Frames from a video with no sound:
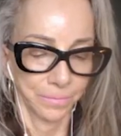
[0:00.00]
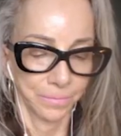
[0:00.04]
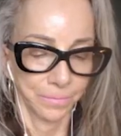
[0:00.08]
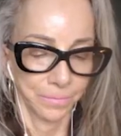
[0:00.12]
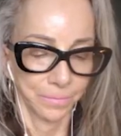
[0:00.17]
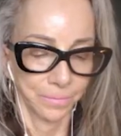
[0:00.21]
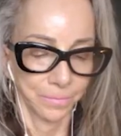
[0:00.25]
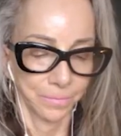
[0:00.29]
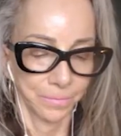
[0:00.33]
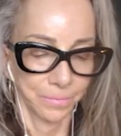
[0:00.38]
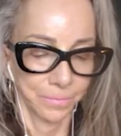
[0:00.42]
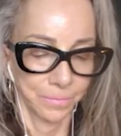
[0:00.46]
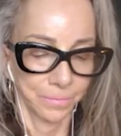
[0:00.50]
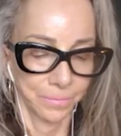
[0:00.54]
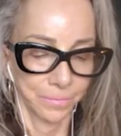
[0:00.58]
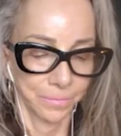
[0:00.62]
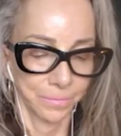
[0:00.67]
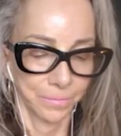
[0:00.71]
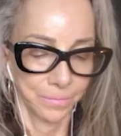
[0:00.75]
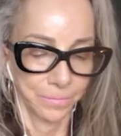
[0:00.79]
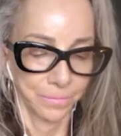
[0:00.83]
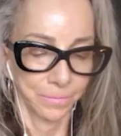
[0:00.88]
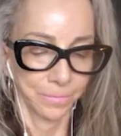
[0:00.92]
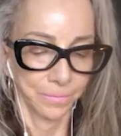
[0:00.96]

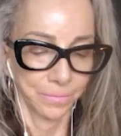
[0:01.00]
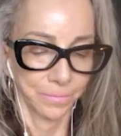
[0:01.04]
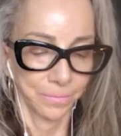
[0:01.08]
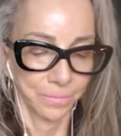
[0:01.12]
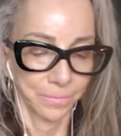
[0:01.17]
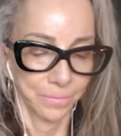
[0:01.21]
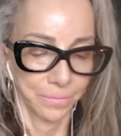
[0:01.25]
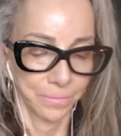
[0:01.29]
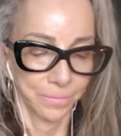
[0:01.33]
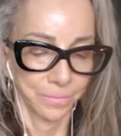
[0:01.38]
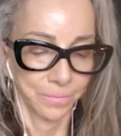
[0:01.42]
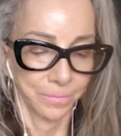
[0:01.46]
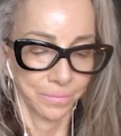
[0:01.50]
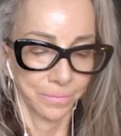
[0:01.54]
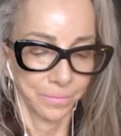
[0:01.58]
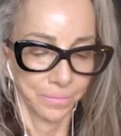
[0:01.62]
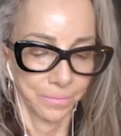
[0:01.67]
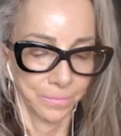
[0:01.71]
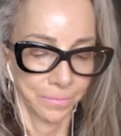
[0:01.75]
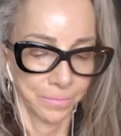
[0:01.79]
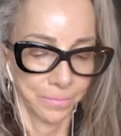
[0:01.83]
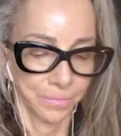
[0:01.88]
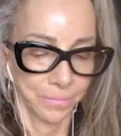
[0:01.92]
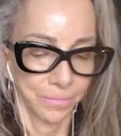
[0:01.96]

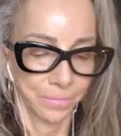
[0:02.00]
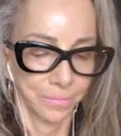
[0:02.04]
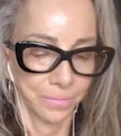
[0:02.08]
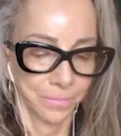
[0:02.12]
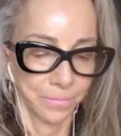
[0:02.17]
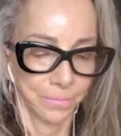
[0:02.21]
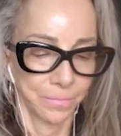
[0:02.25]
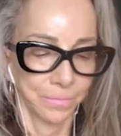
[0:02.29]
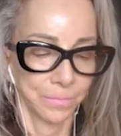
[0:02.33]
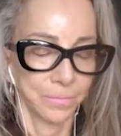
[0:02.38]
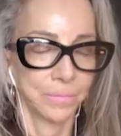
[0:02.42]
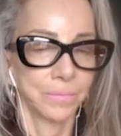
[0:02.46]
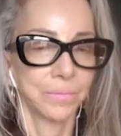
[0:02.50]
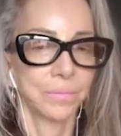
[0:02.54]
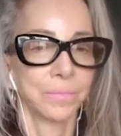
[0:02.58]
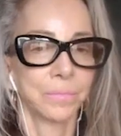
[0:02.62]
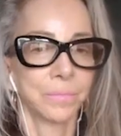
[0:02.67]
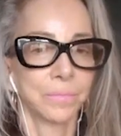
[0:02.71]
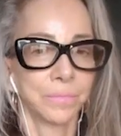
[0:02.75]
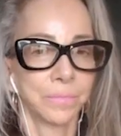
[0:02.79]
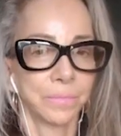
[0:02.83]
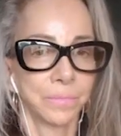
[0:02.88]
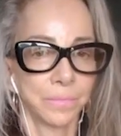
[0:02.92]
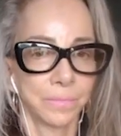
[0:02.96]

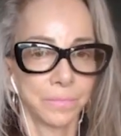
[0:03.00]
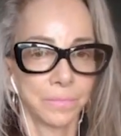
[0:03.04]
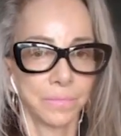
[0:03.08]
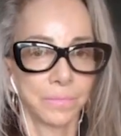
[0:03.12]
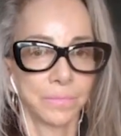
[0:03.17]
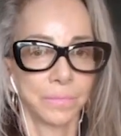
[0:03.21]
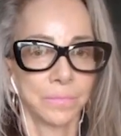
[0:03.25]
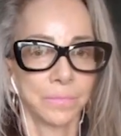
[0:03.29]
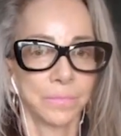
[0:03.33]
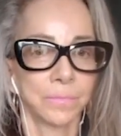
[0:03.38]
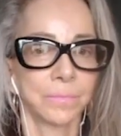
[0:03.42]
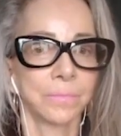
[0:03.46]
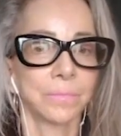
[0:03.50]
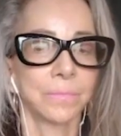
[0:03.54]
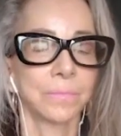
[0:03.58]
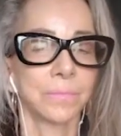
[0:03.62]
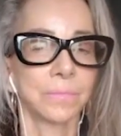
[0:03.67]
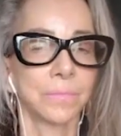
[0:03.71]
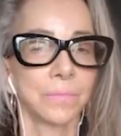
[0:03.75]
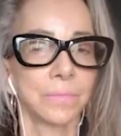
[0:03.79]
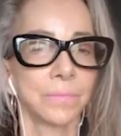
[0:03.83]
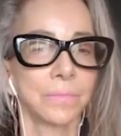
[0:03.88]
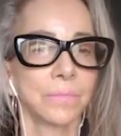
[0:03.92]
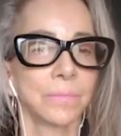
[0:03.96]

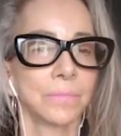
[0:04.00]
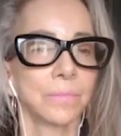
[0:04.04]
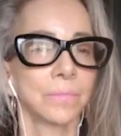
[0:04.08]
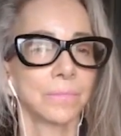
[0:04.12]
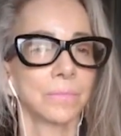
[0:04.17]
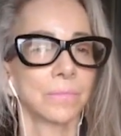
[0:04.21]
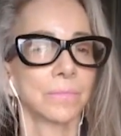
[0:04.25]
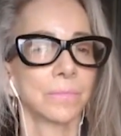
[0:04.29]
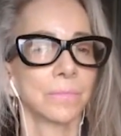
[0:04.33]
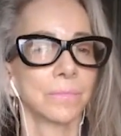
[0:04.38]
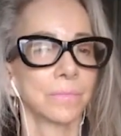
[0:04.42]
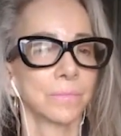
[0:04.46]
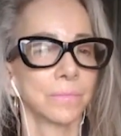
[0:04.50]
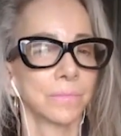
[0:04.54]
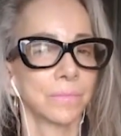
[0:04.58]
No words are spoken by the person on screen.